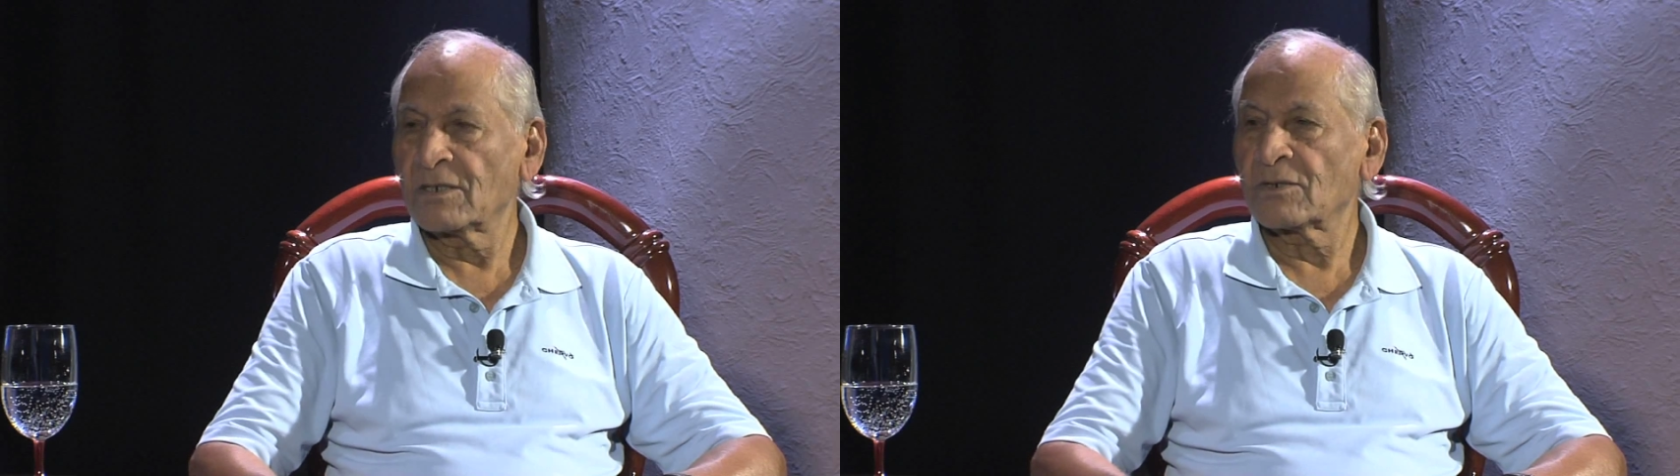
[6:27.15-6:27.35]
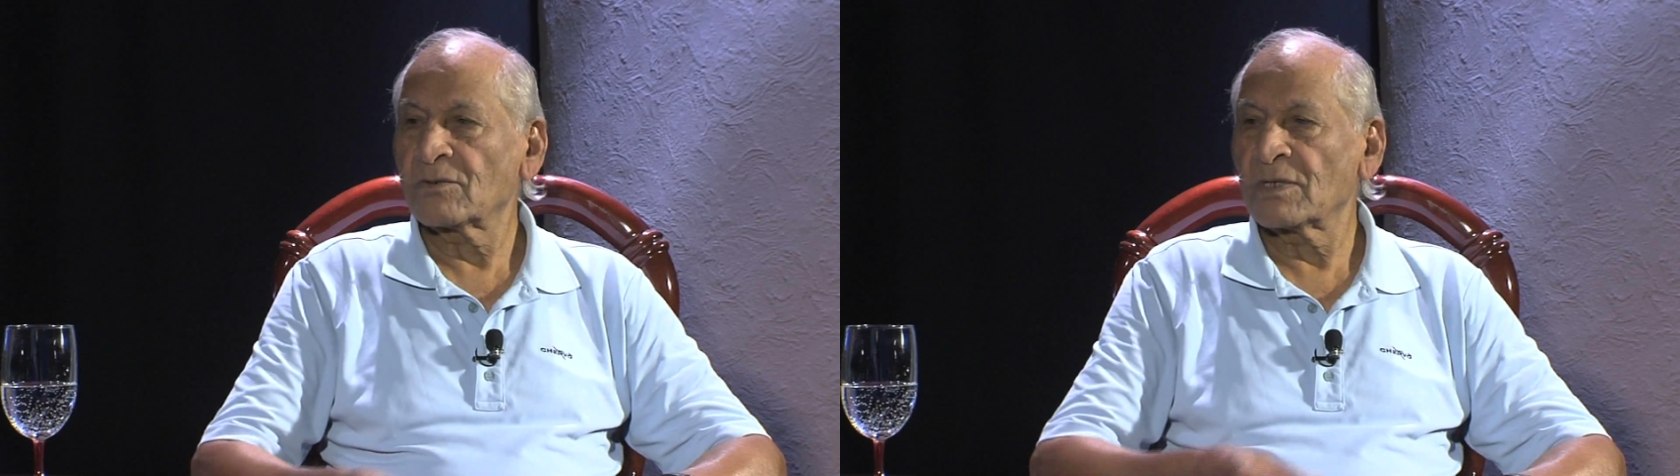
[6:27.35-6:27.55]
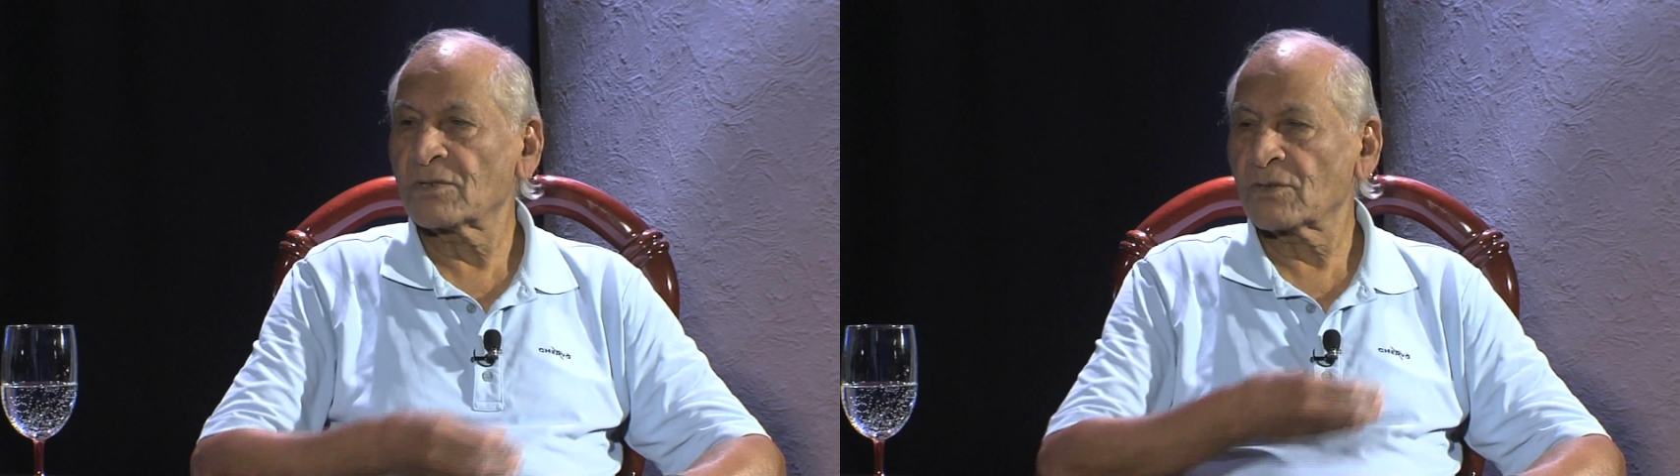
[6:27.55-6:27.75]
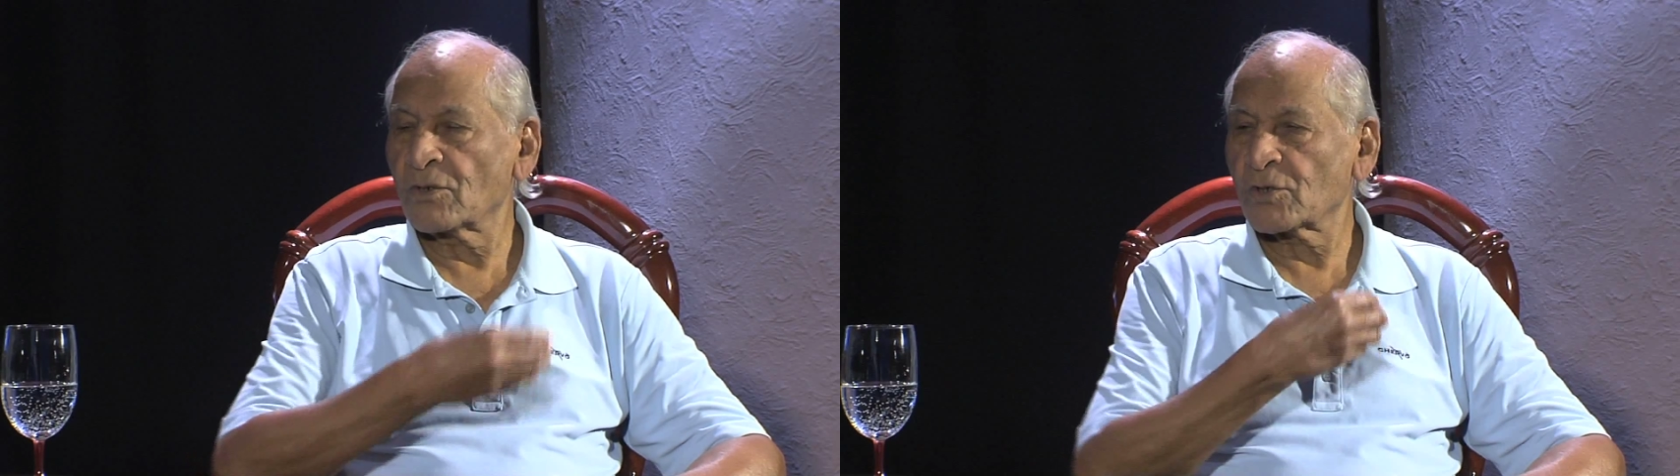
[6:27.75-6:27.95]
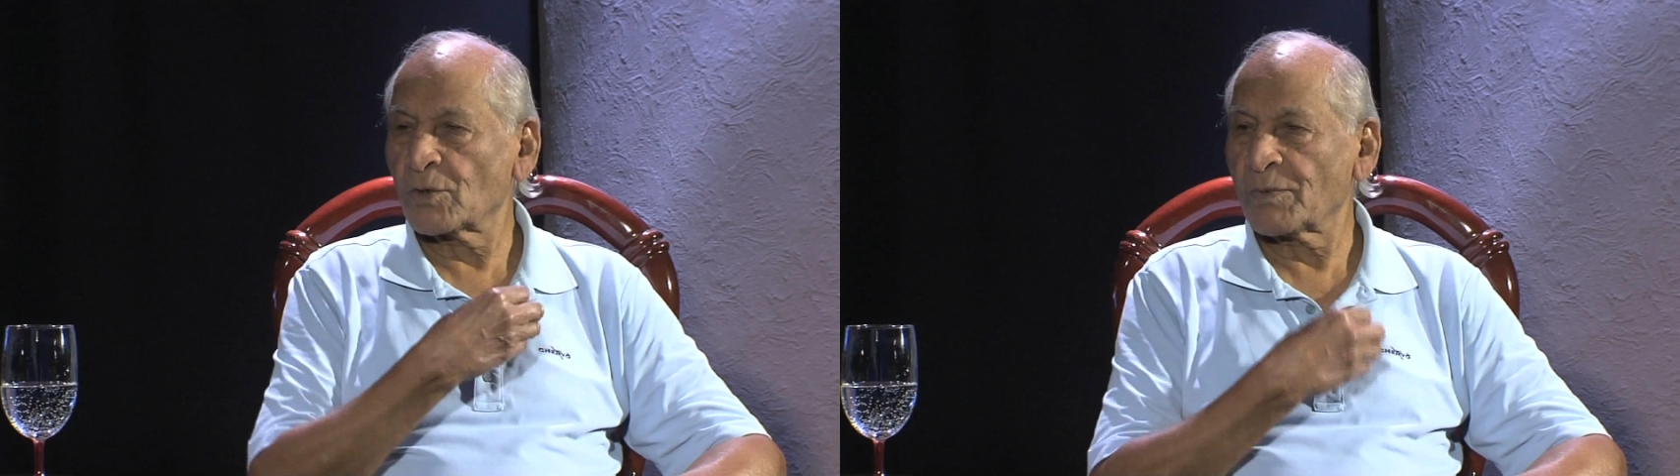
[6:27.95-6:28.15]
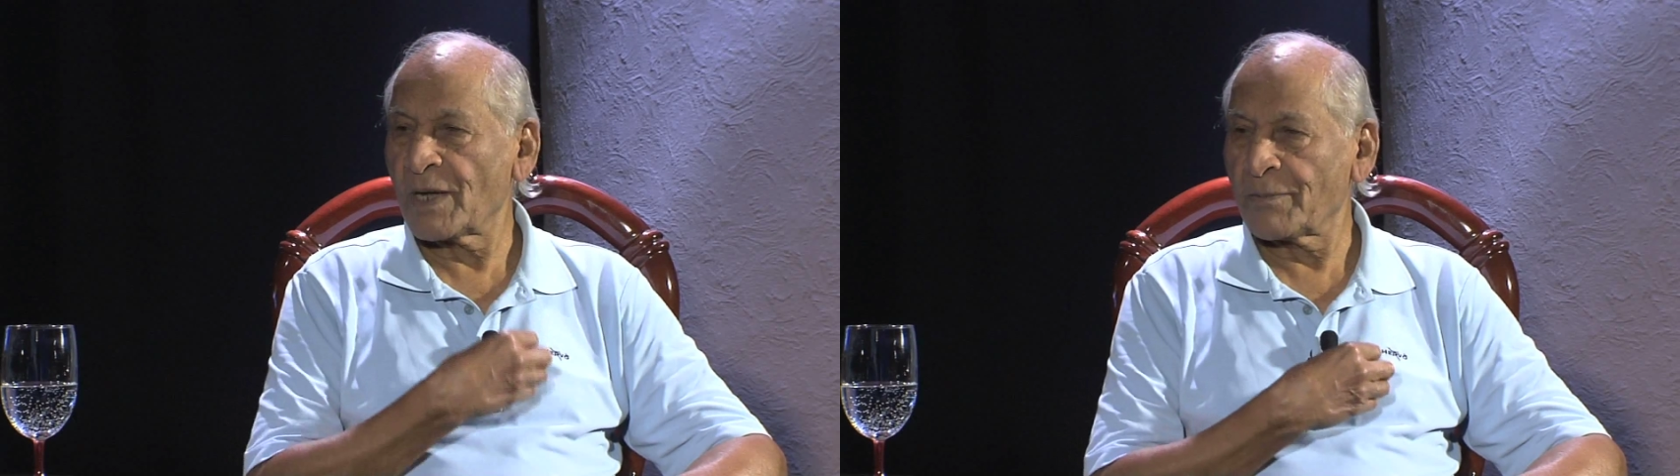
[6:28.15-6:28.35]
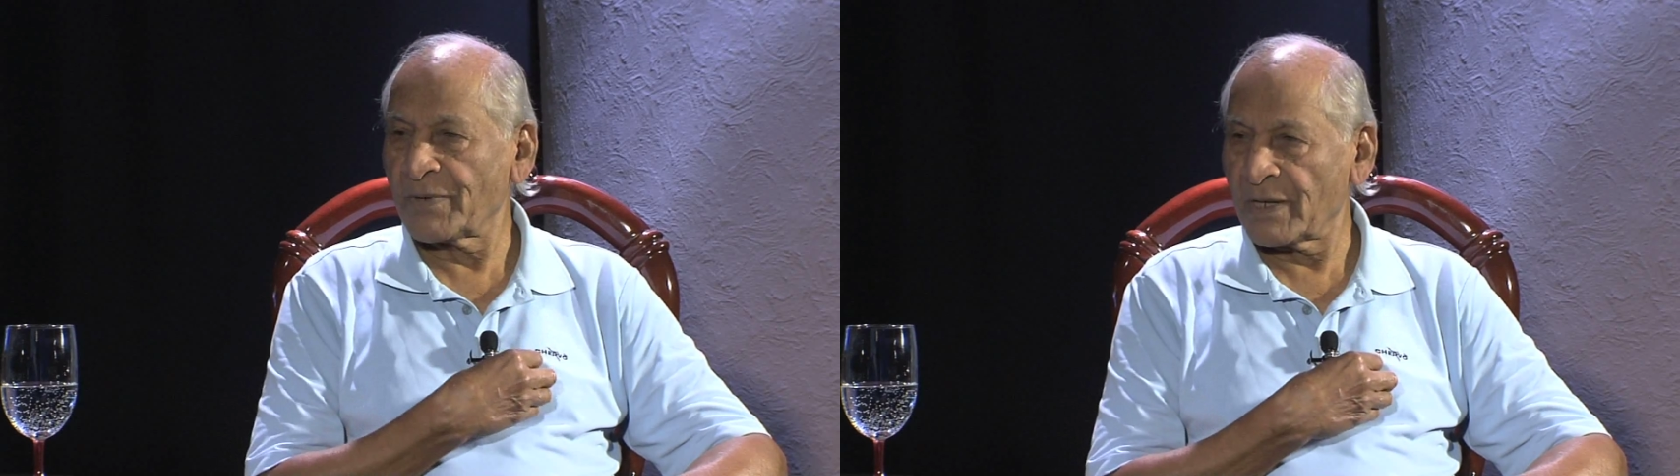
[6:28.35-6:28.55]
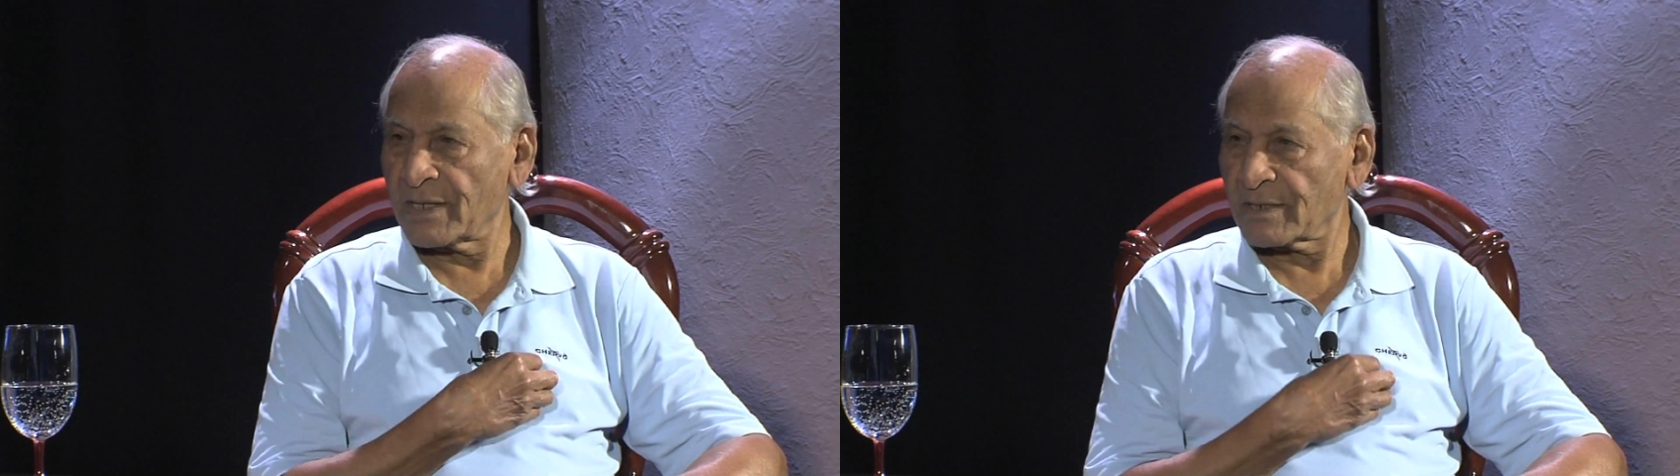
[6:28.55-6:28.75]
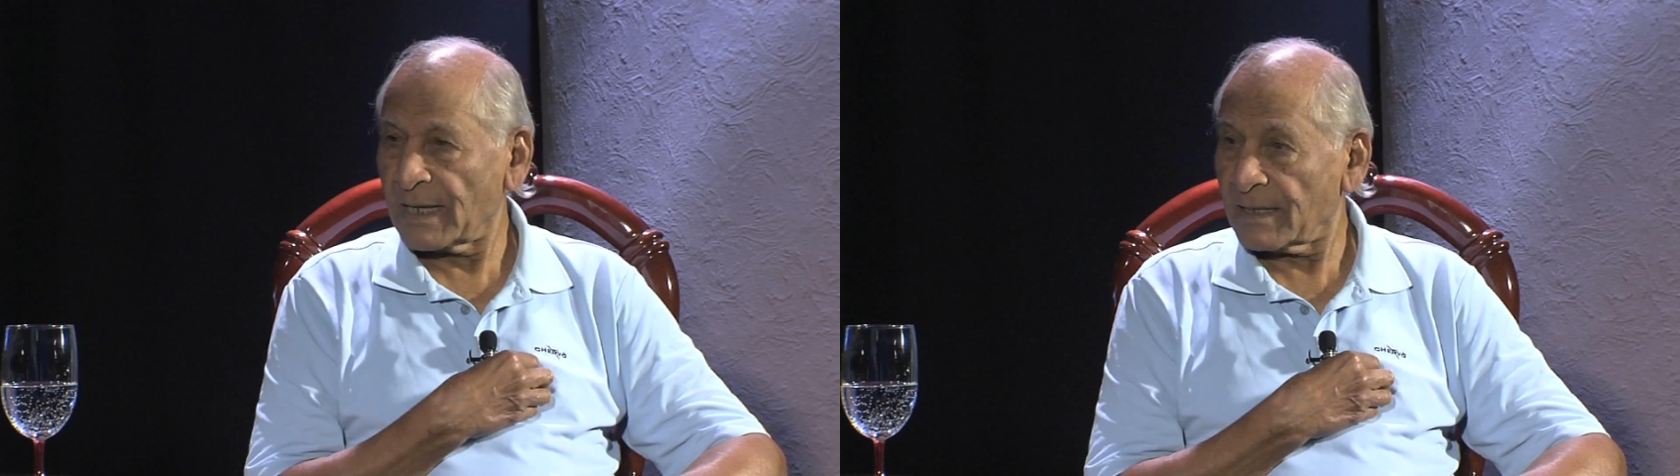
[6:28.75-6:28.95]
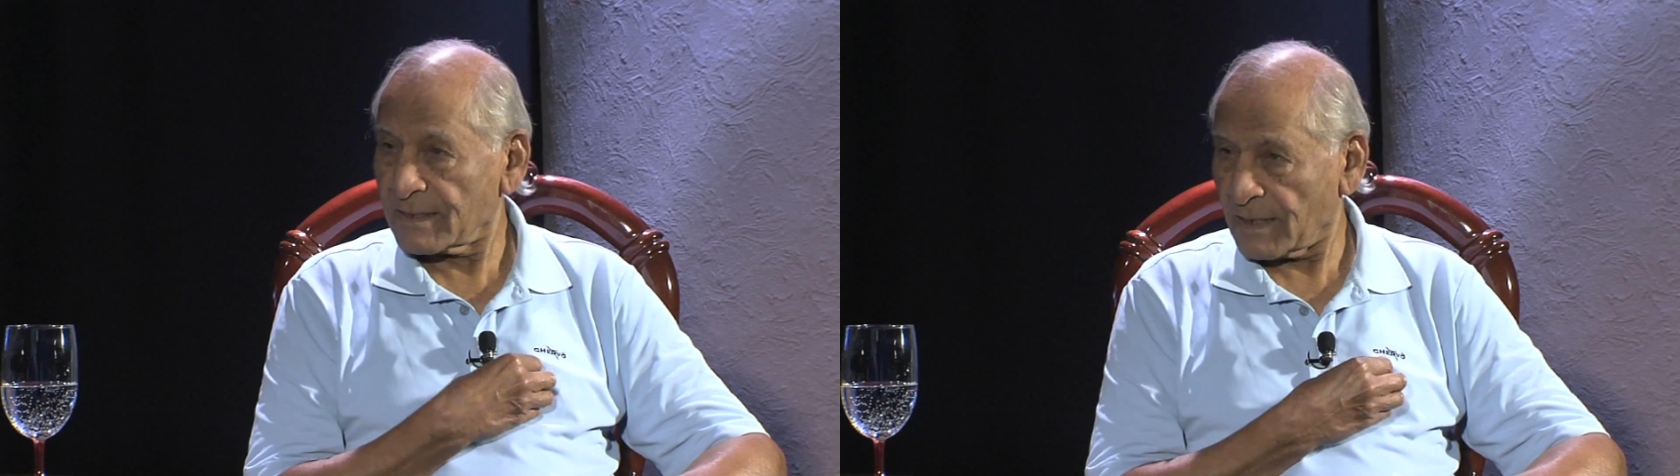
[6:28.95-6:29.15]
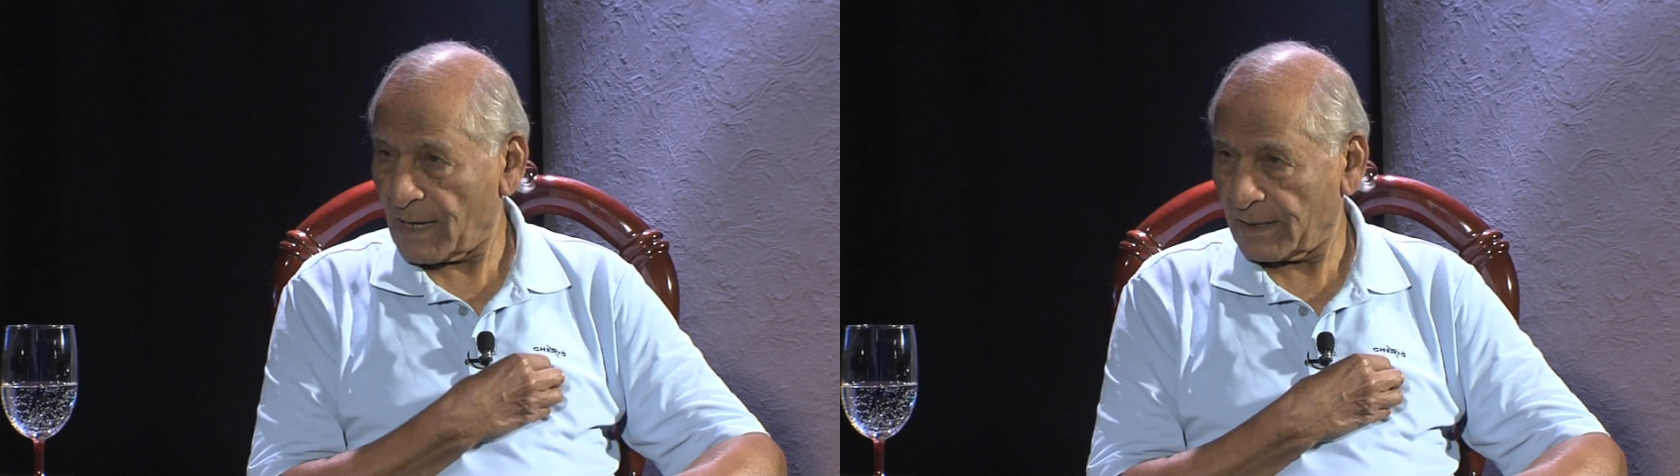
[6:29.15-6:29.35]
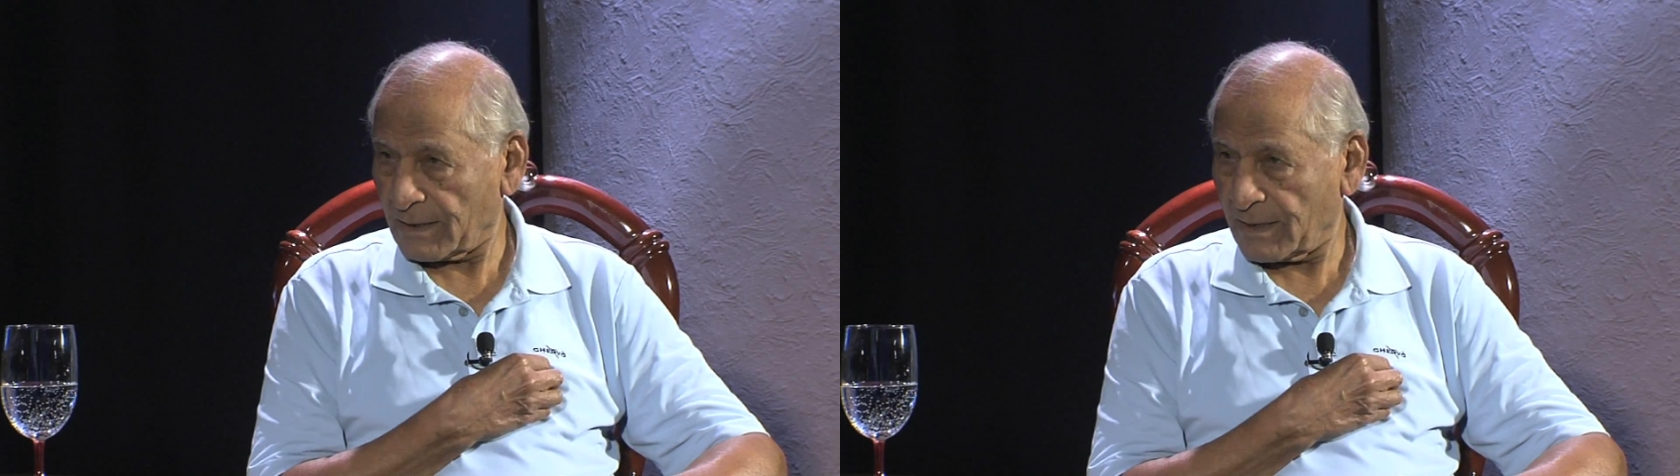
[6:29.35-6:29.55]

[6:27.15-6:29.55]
to the source of happiness inside.